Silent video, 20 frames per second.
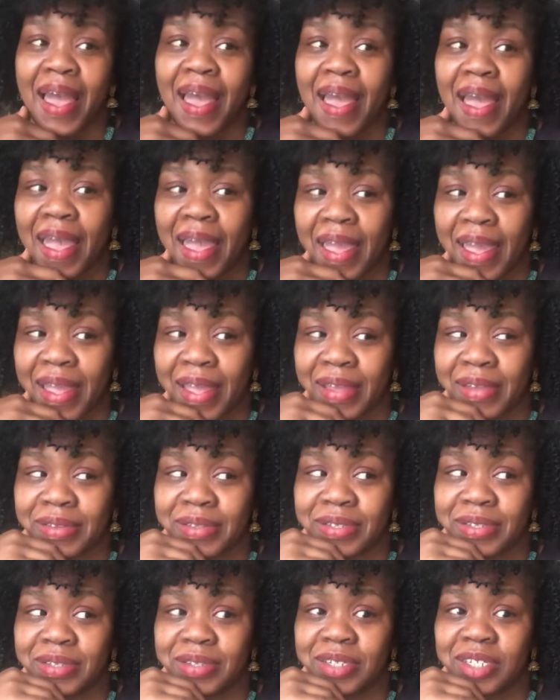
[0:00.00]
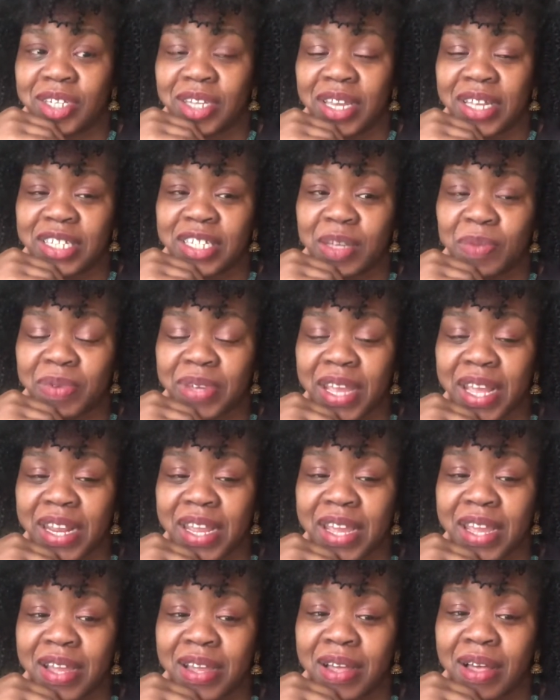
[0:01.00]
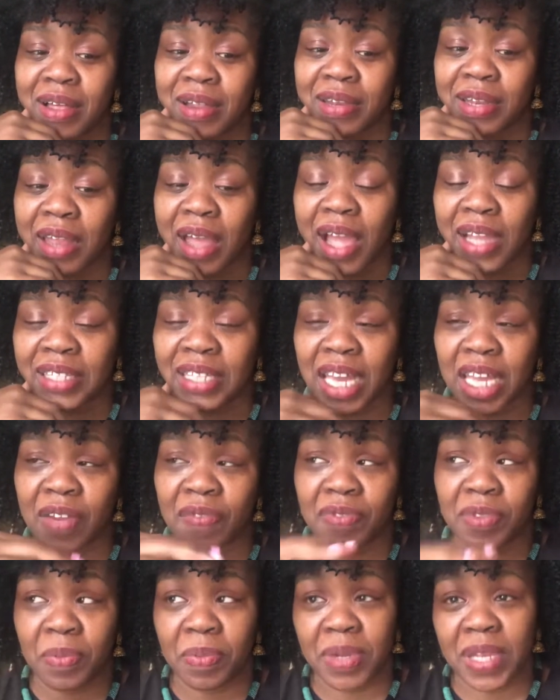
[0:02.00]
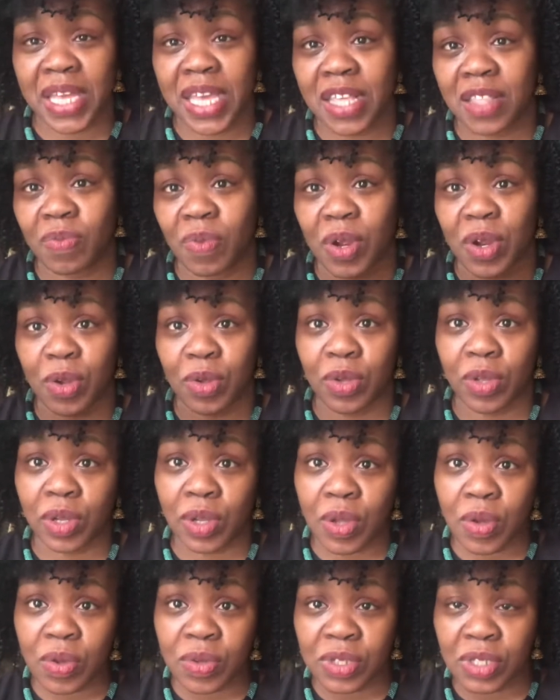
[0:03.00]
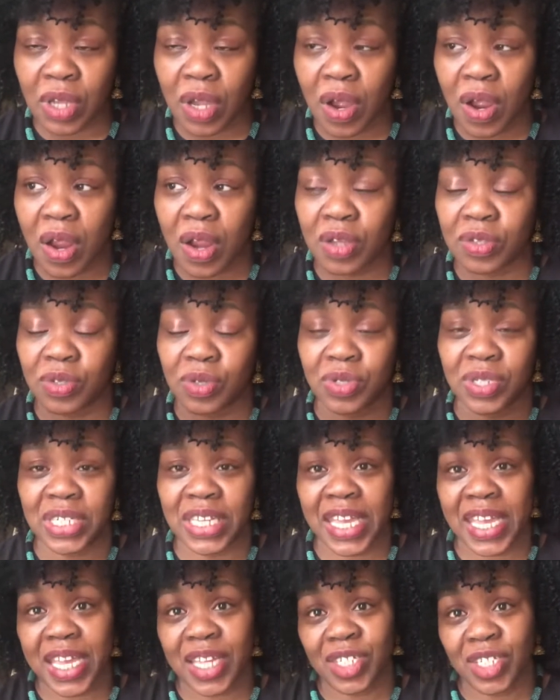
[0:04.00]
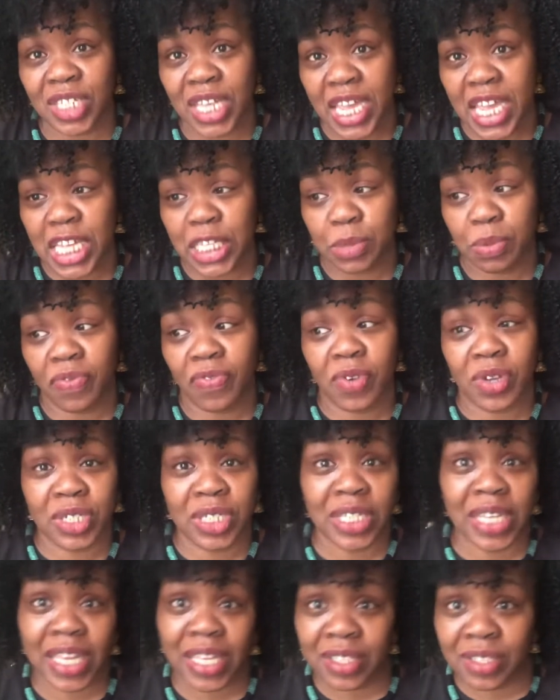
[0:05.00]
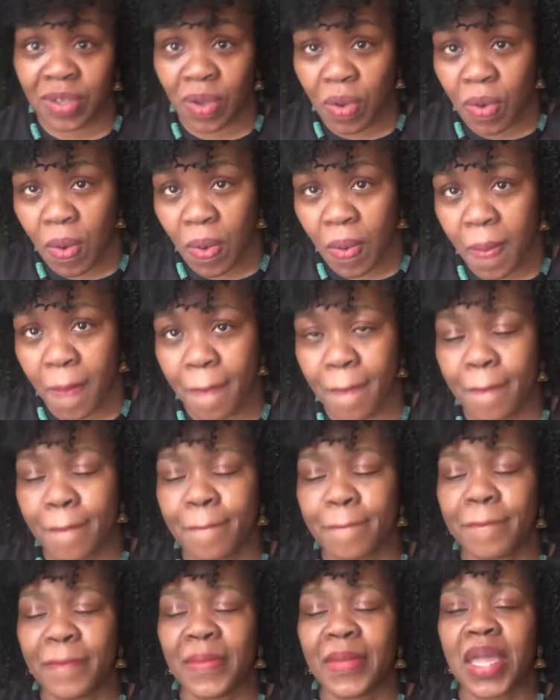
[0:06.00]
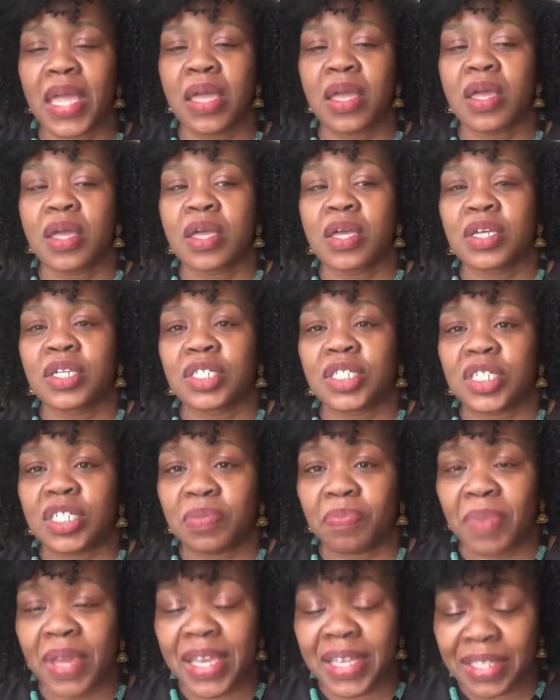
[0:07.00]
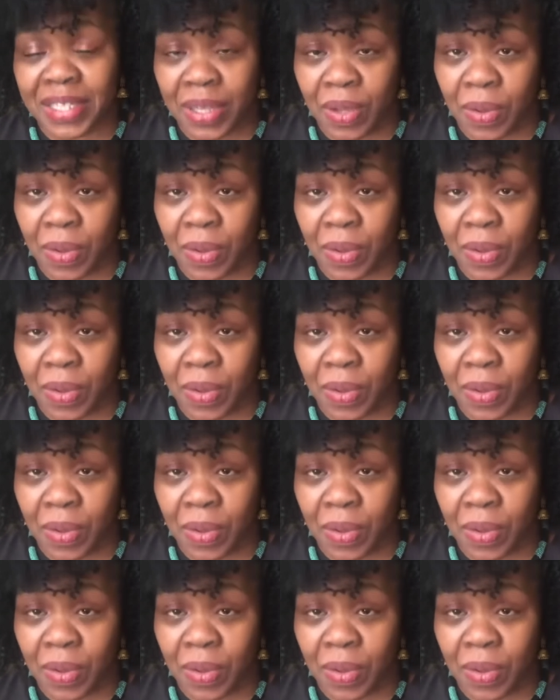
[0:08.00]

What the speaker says: and she ends up getting locked out of the place where her clothes are, so she can't change before she gets home. She makes it